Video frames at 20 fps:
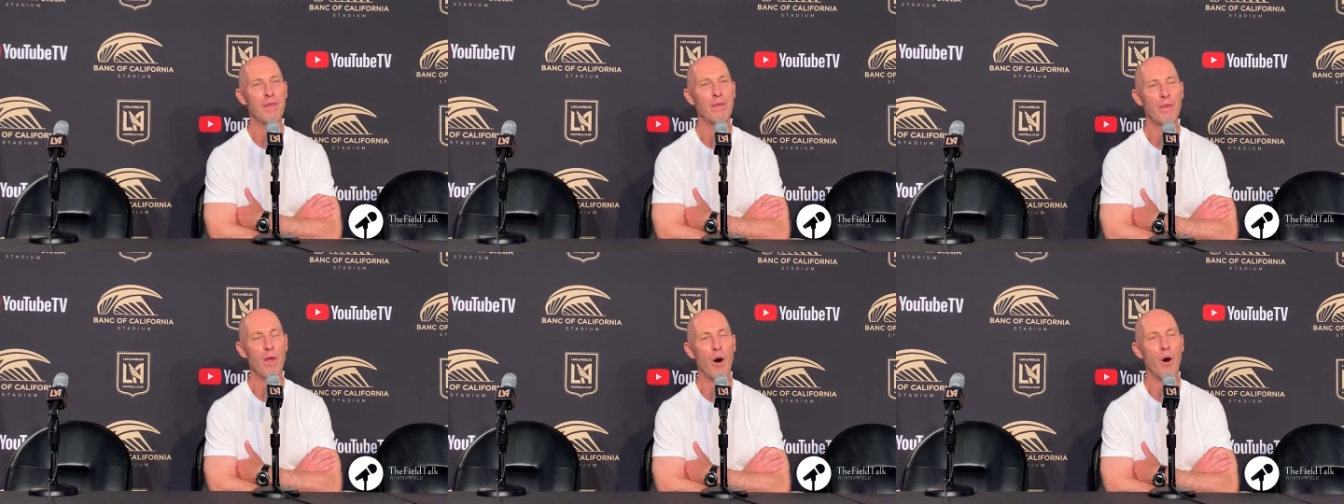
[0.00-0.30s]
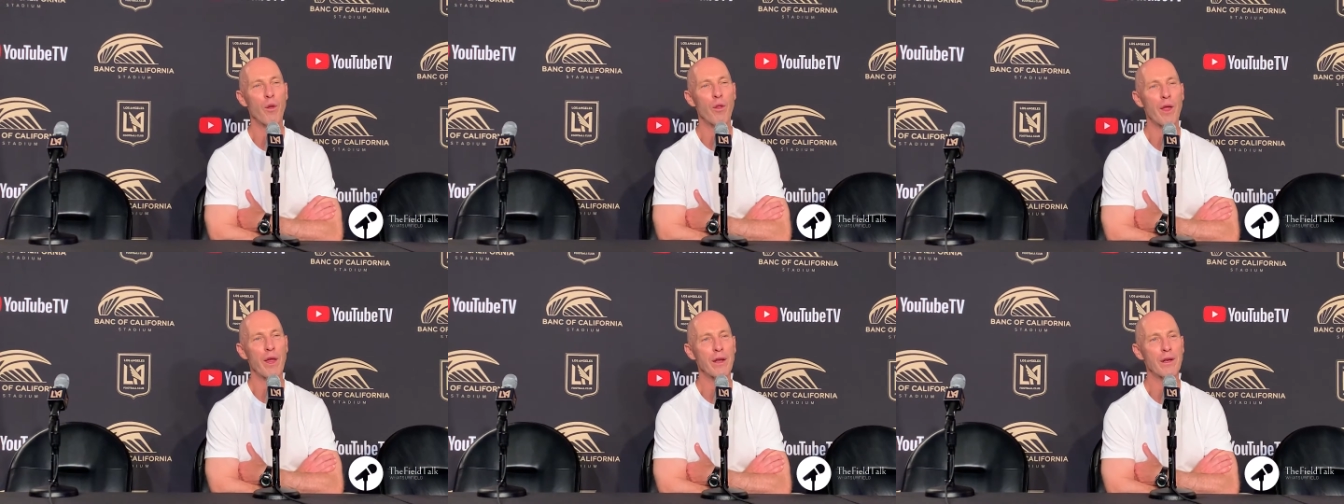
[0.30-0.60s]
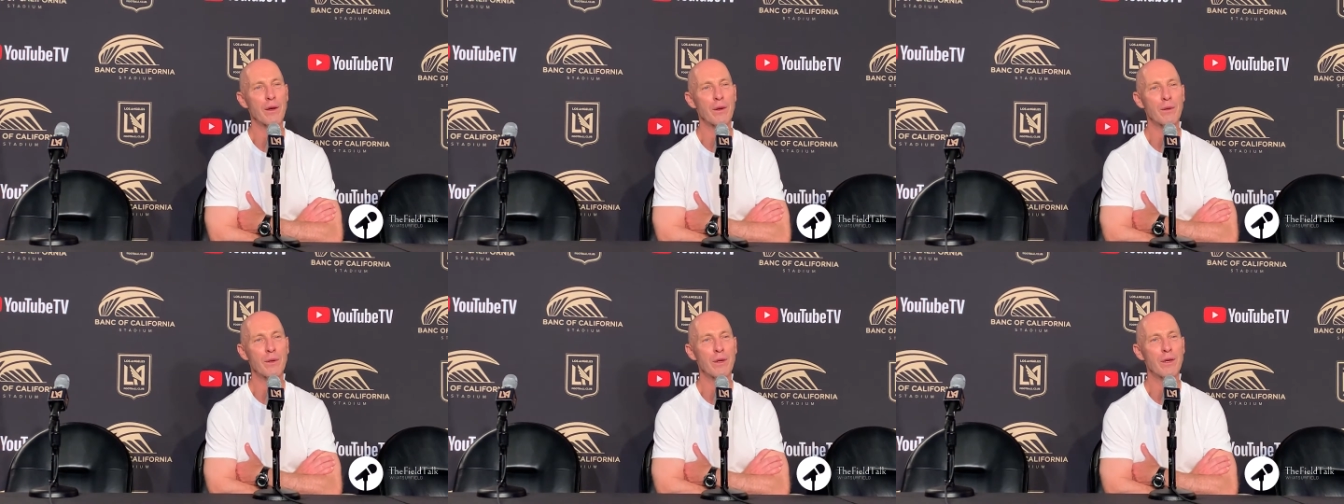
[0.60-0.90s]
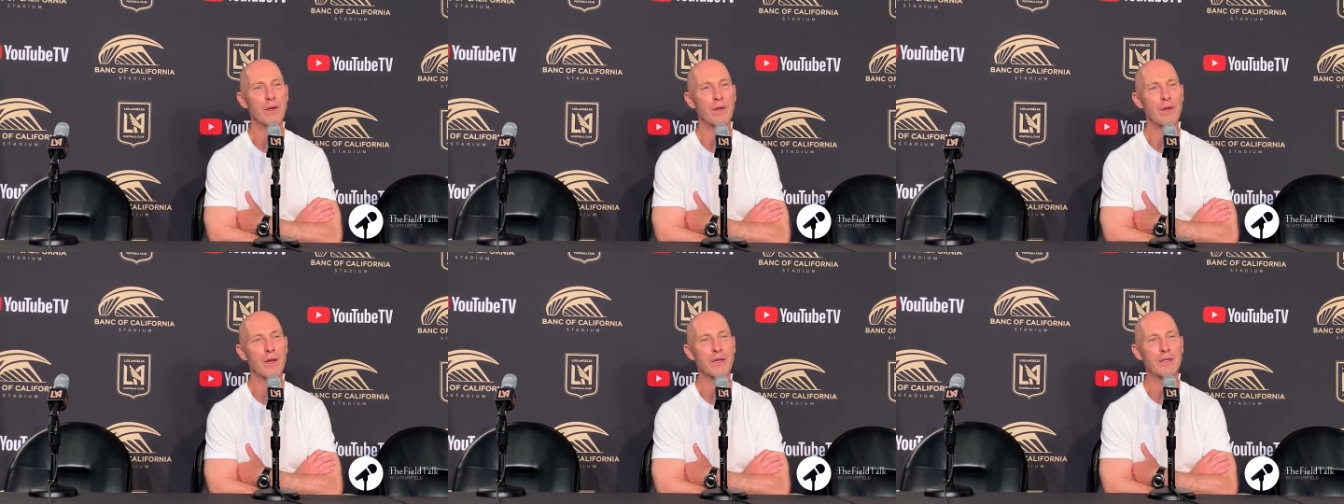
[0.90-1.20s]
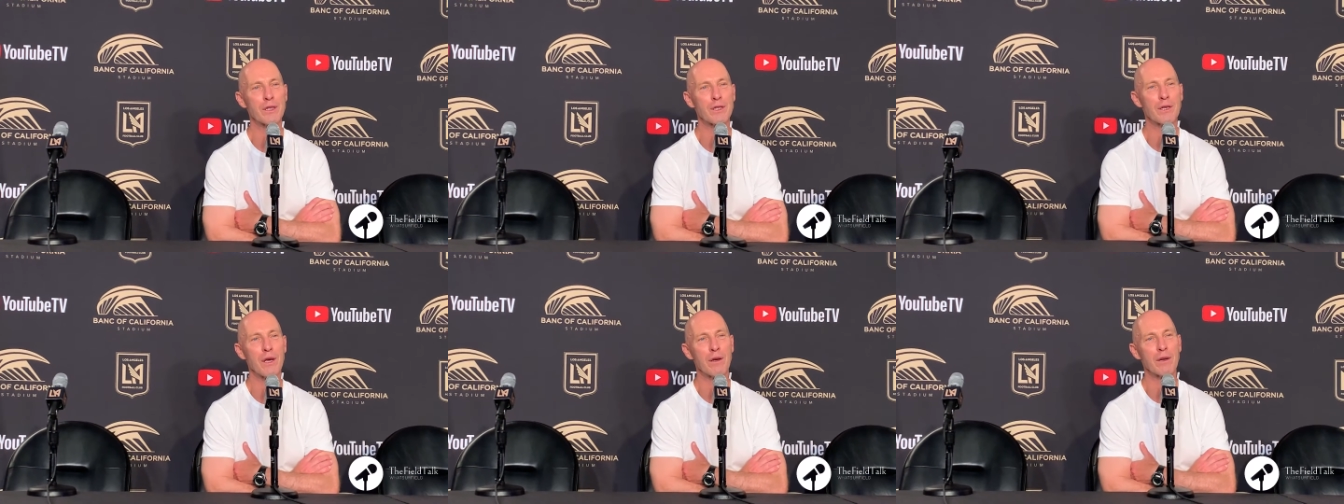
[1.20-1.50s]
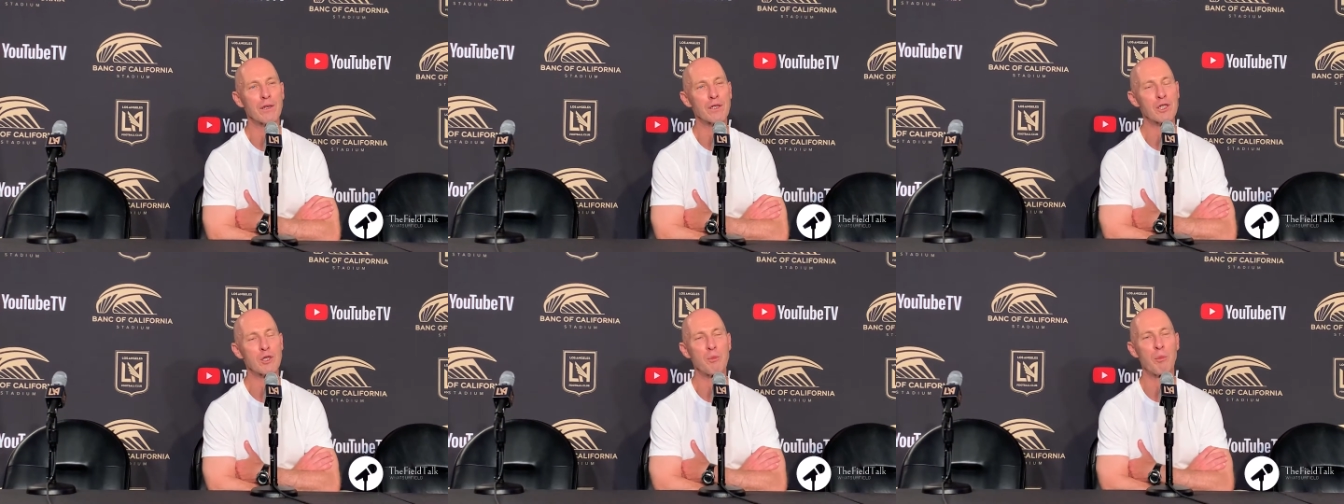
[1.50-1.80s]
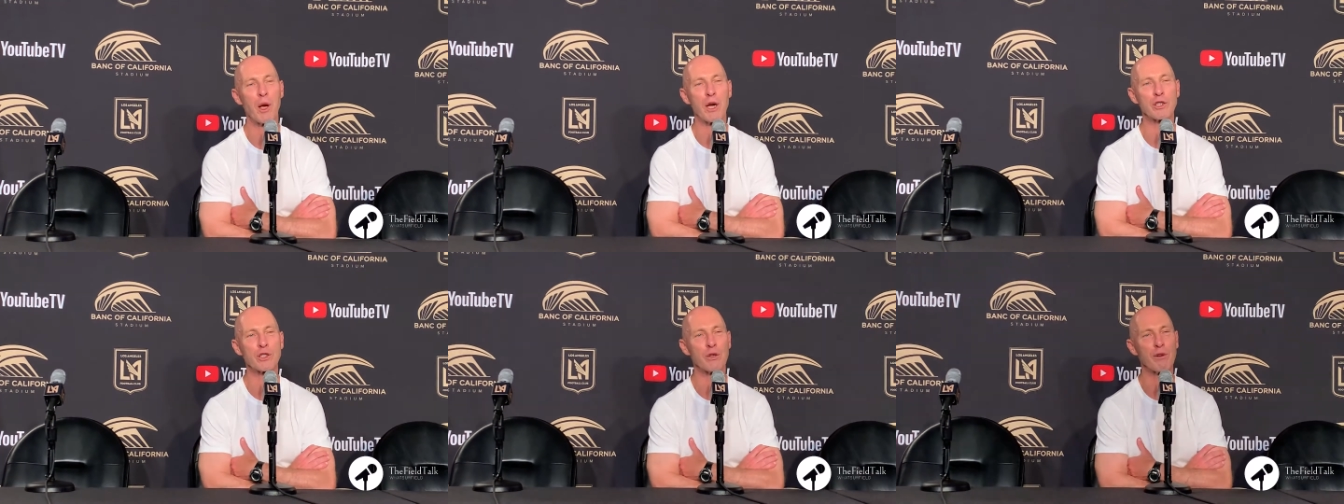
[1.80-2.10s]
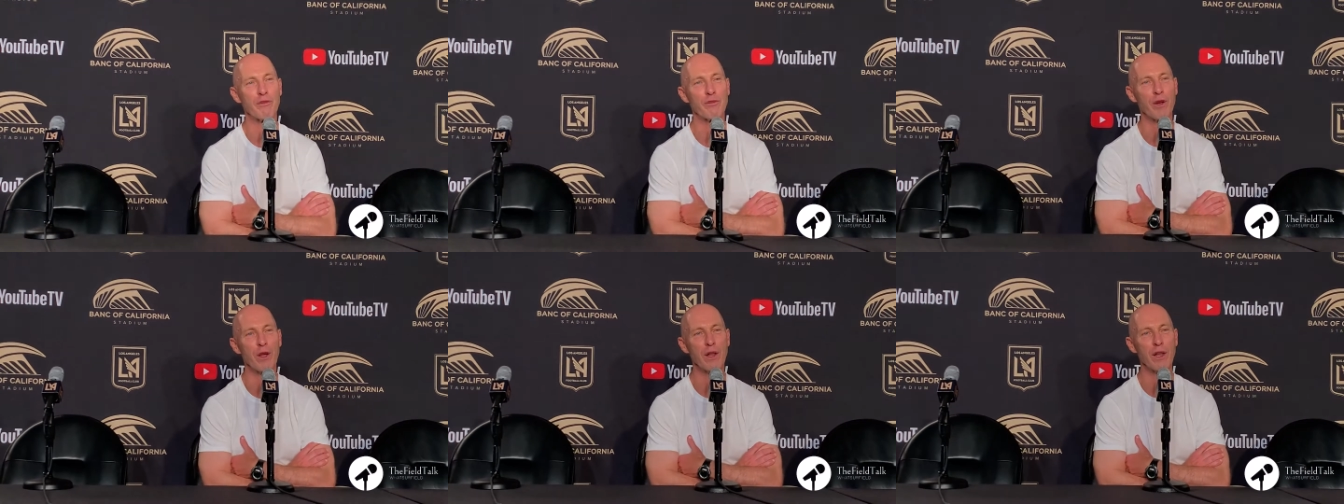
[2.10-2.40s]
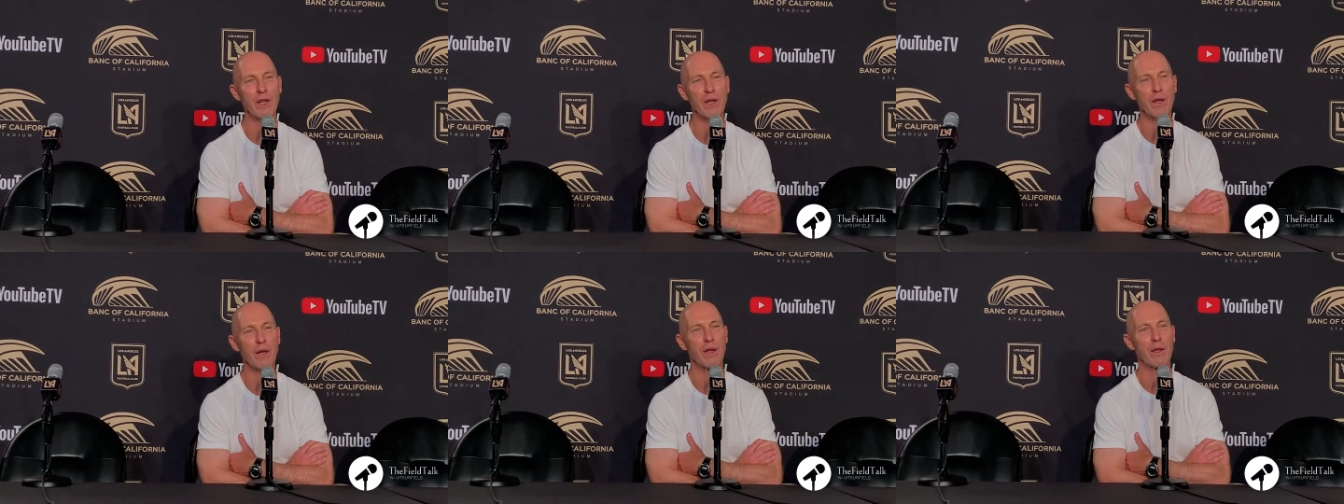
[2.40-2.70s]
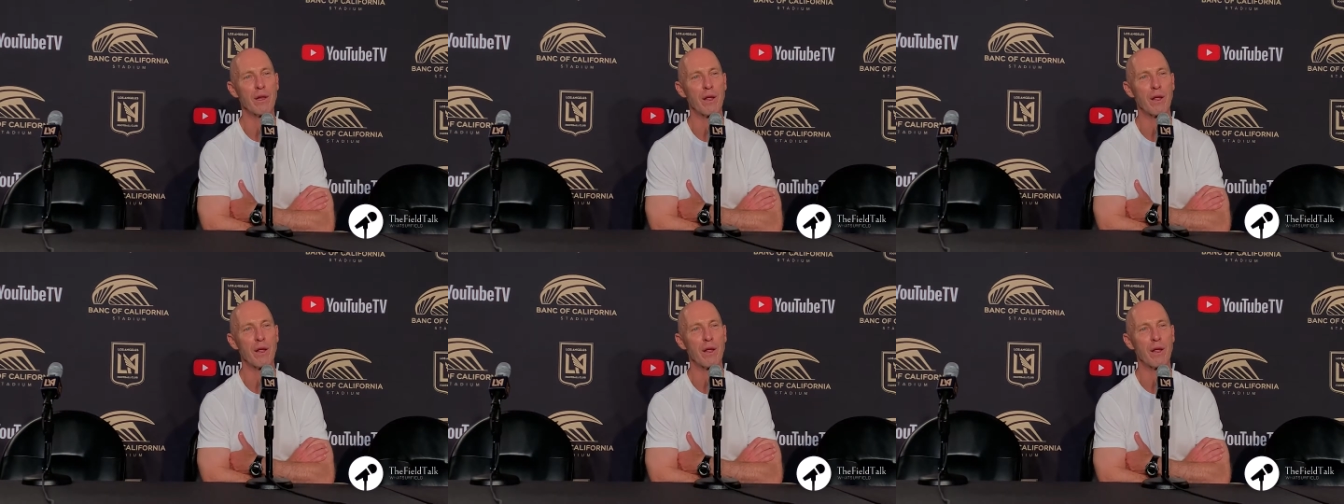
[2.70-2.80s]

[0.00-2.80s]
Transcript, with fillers: know that it's a special feeling.